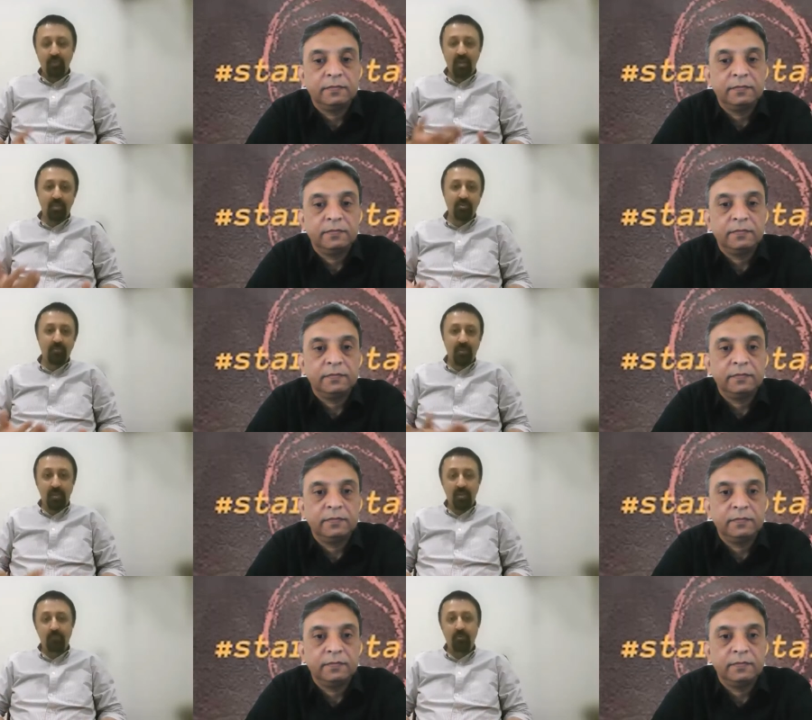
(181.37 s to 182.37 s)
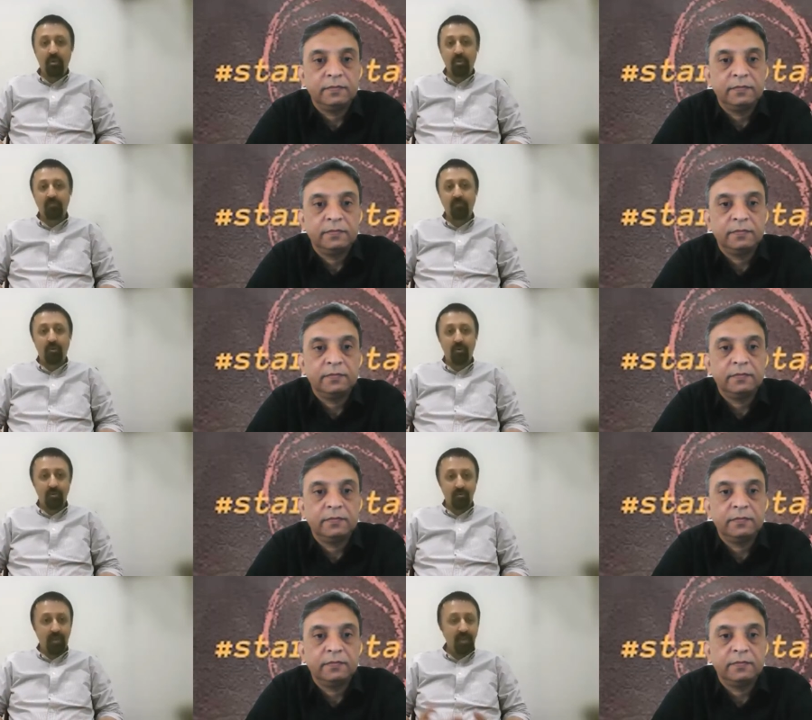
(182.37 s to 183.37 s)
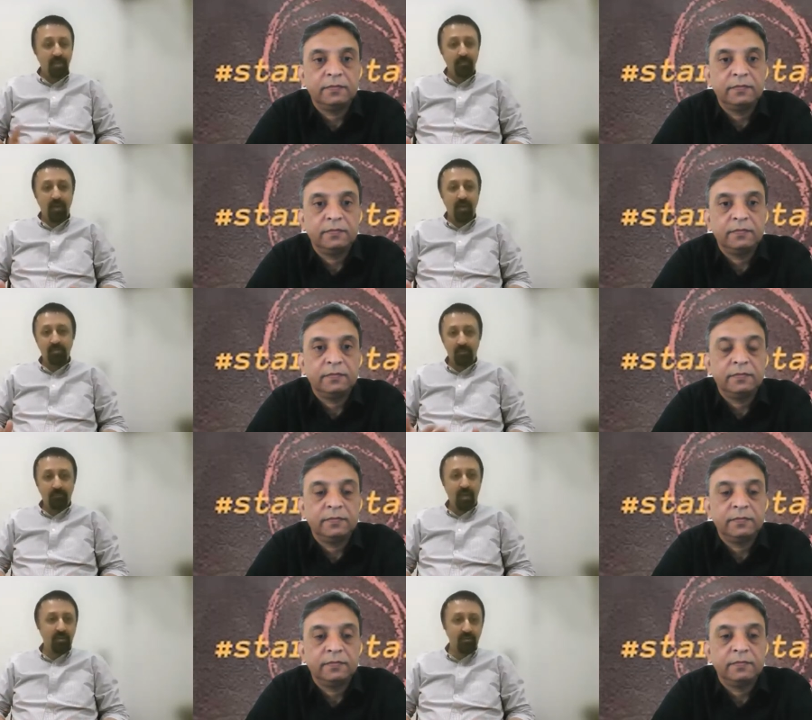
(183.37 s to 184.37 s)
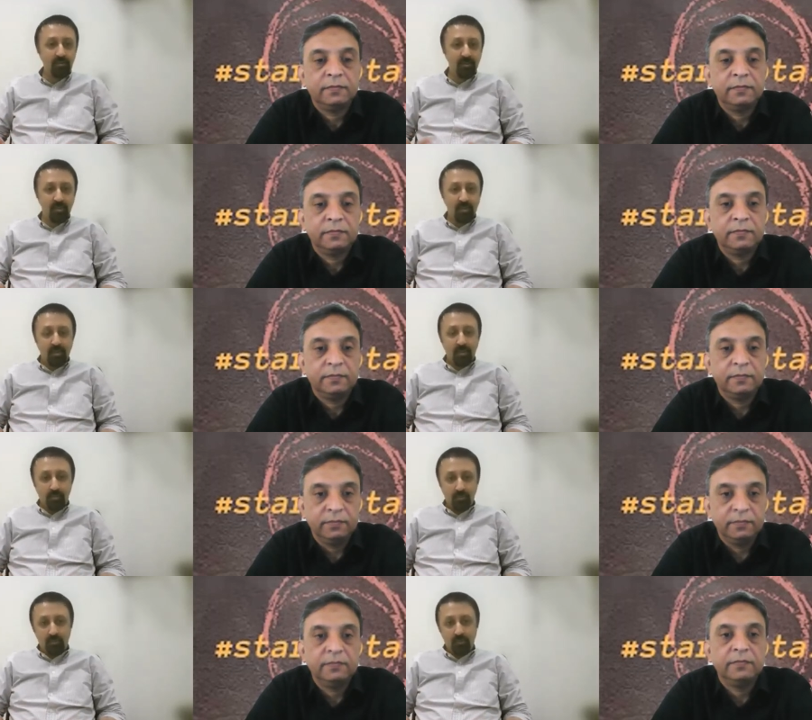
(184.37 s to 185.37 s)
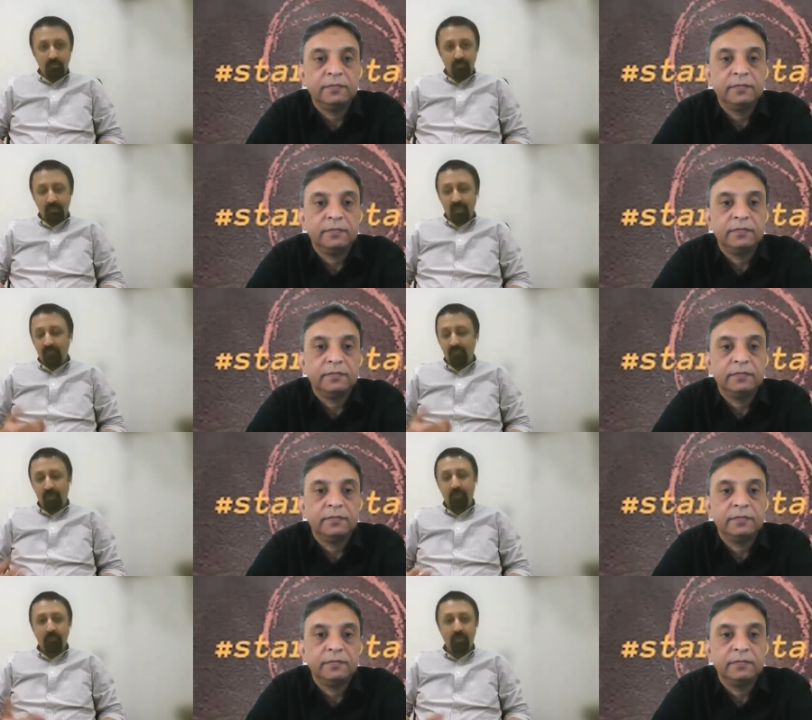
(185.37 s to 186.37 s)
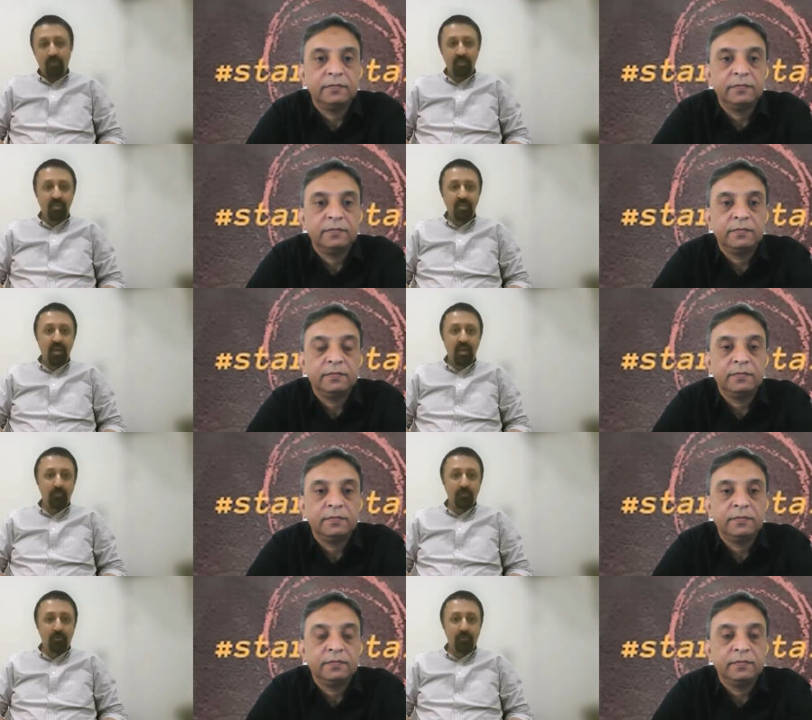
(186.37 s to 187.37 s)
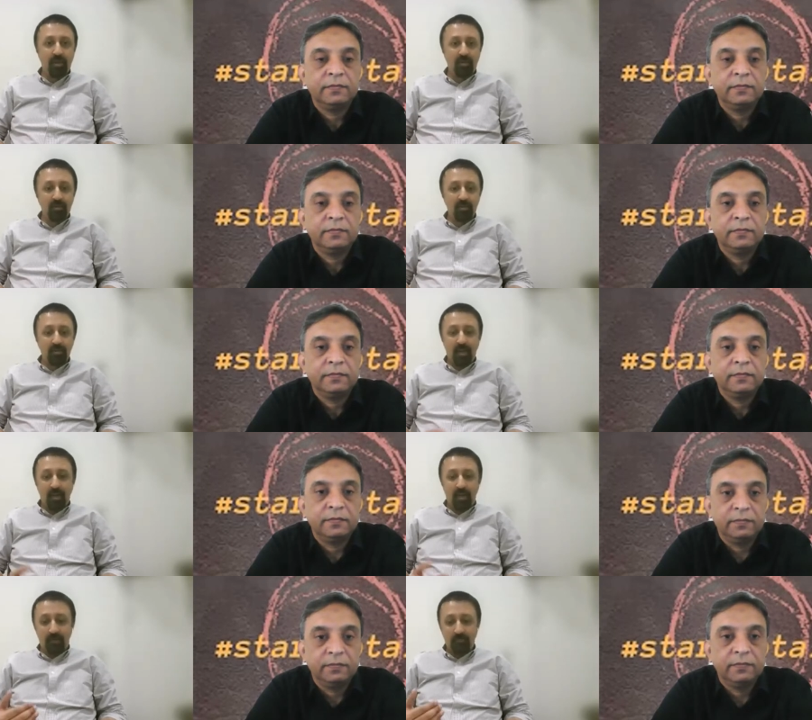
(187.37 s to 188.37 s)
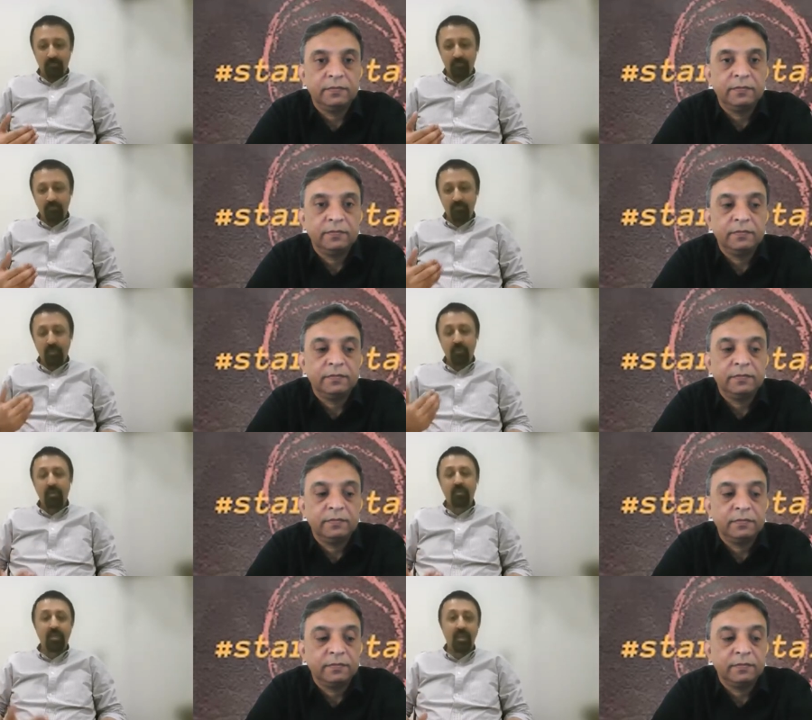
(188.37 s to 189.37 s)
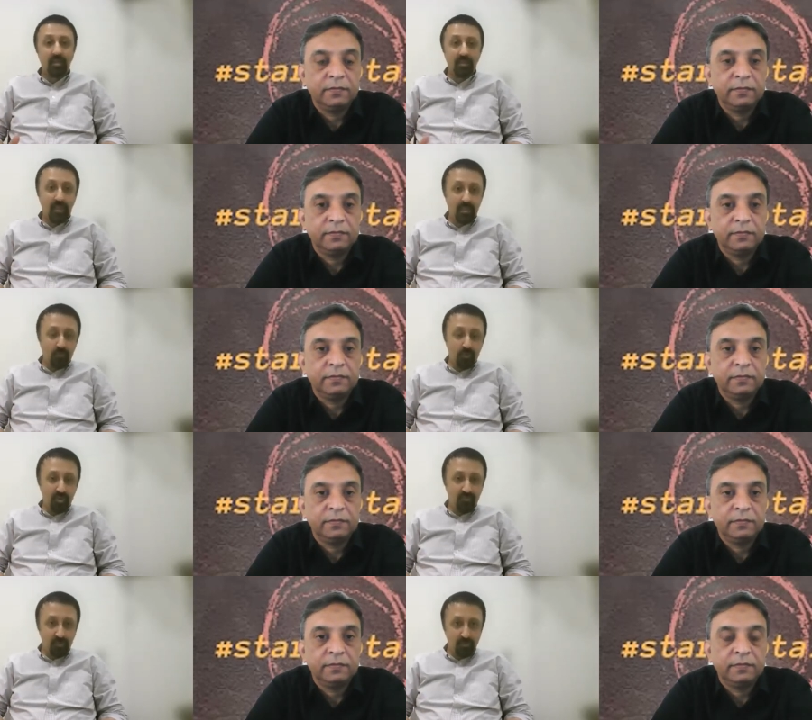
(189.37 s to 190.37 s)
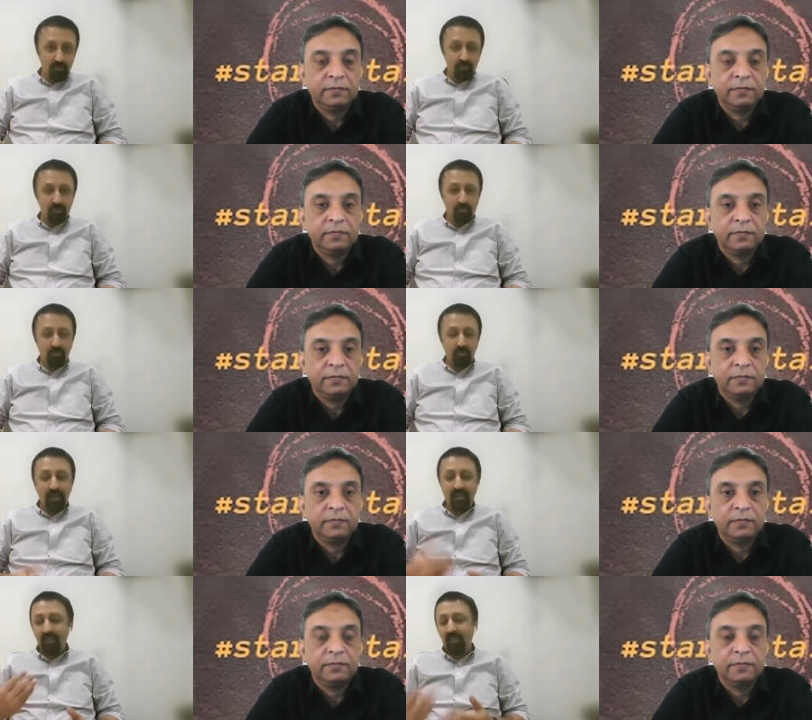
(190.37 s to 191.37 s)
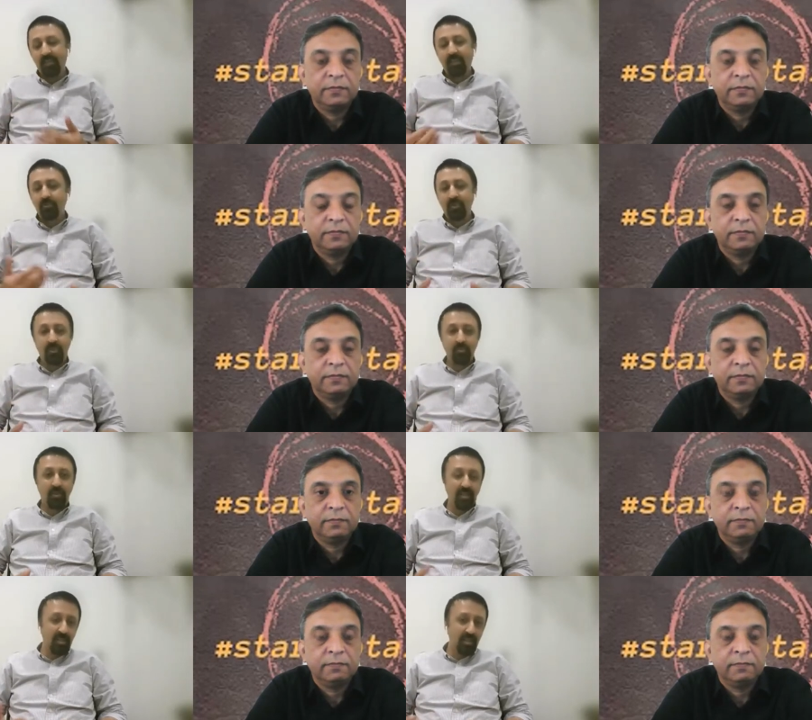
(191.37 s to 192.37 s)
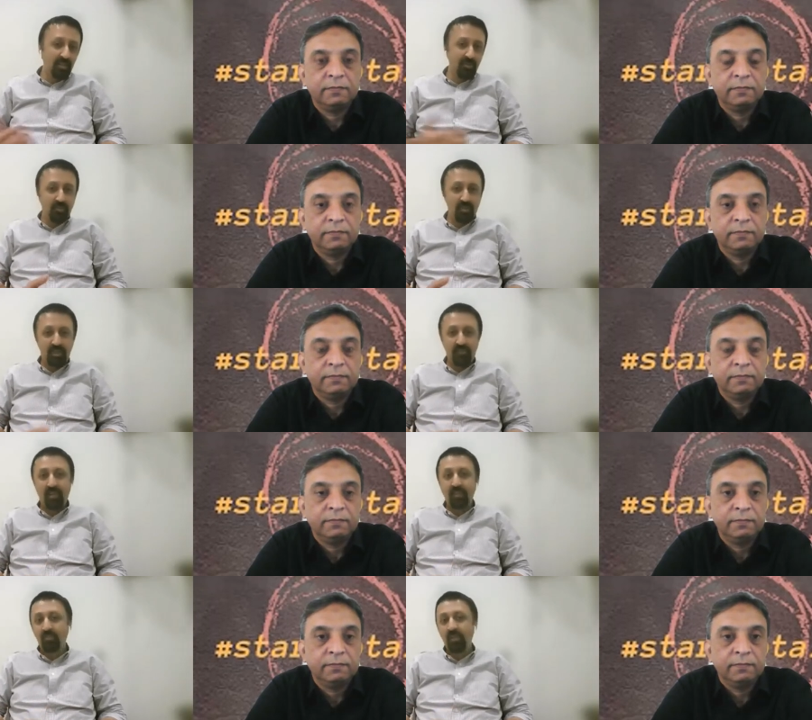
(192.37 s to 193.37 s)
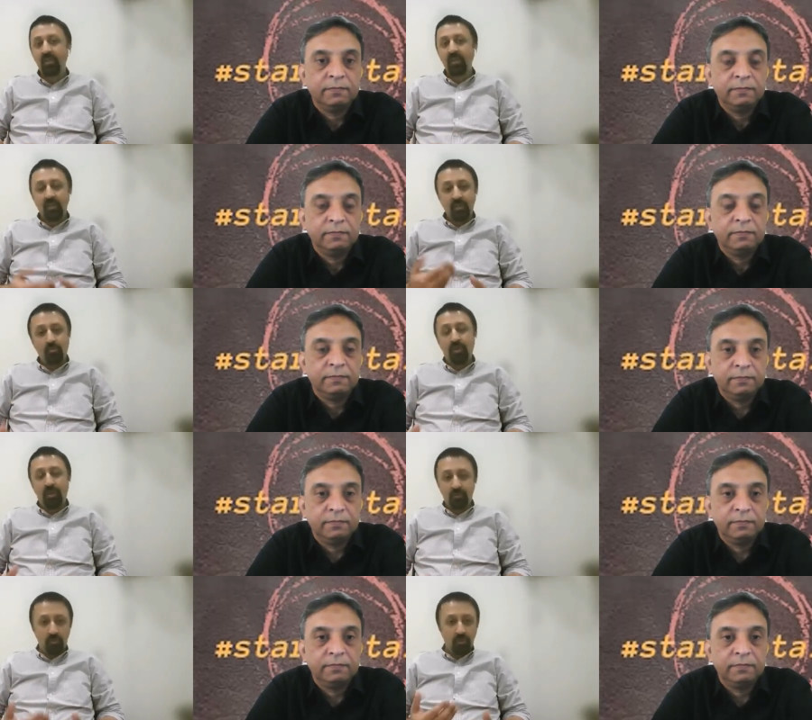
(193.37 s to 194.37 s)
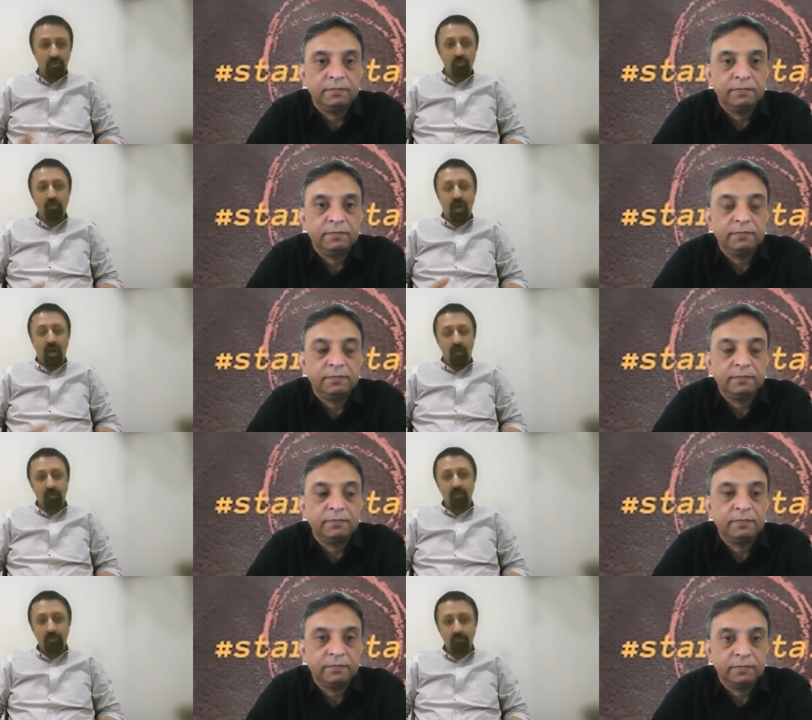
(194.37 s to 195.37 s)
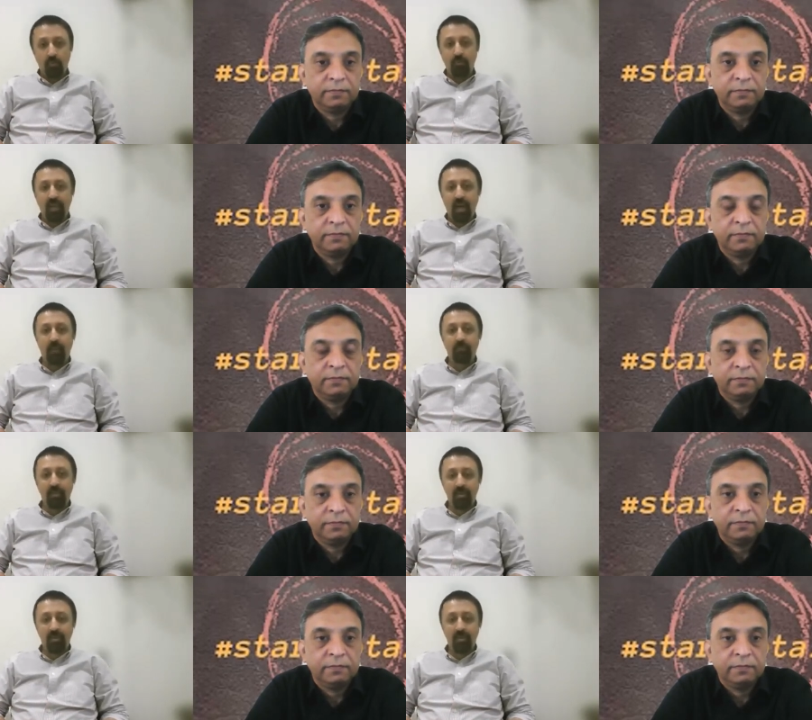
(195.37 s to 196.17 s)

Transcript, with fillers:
Speaker 1: we're actually building a product for expats and migrants. Mm-hmm. So if you're a member of the diaspora, we will create a touch point for you. So anything that you need to get done in your native country, you can do it through our mobile app.